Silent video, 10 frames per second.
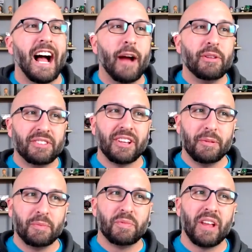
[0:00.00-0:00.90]
I would
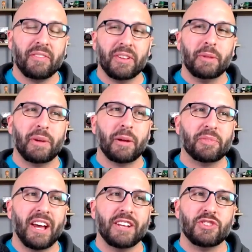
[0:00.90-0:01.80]
say definitely pick up
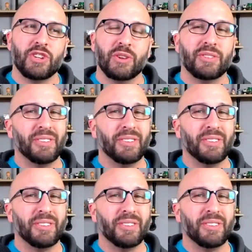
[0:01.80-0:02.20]
Tyus Jones.